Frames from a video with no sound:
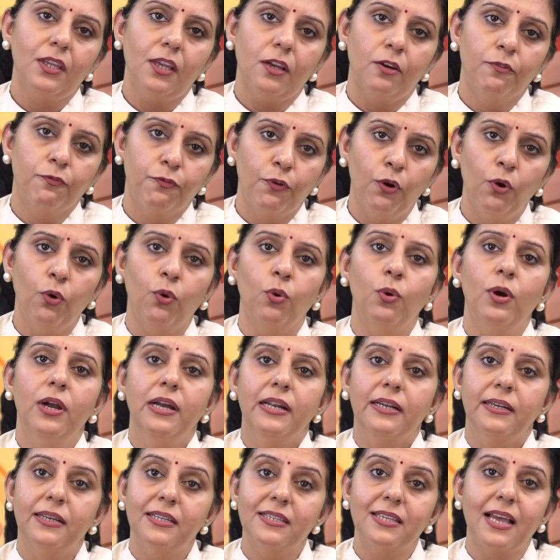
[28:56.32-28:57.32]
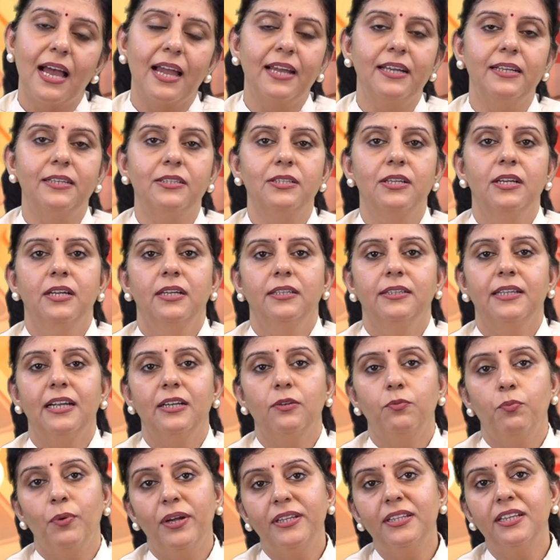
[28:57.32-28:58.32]
flow decides
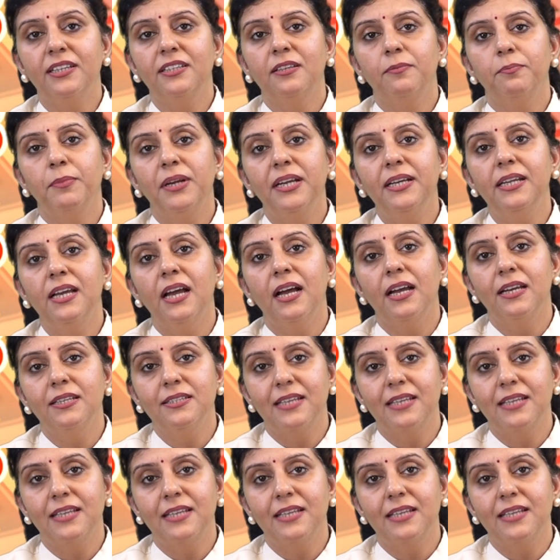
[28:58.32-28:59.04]
that whether the media